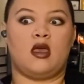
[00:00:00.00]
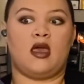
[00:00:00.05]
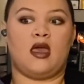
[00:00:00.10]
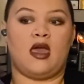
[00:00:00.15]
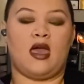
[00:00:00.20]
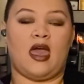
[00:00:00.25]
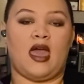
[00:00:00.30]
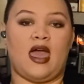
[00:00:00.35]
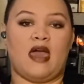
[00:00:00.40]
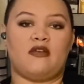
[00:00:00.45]

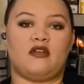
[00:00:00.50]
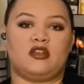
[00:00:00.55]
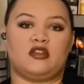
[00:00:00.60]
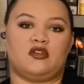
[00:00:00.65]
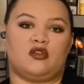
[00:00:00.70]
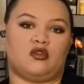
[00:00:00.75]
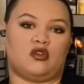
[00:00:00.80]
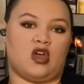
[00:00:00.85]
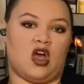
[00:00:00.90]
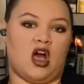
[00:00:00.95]
have these
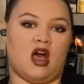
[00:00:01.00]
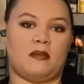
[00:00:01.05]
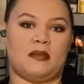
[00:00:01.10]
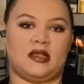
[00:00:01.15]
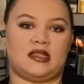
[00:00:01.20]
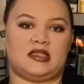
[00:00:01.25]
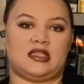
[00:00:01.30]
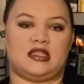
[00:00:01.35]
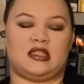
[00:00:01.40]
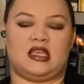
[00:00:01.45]
little comments
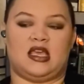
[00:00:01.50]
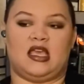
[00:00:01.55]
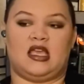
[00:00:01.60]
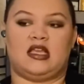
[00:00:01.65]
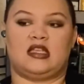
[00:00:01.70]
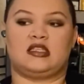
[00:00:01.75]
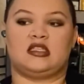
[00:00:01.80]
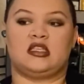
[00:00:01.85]
and things,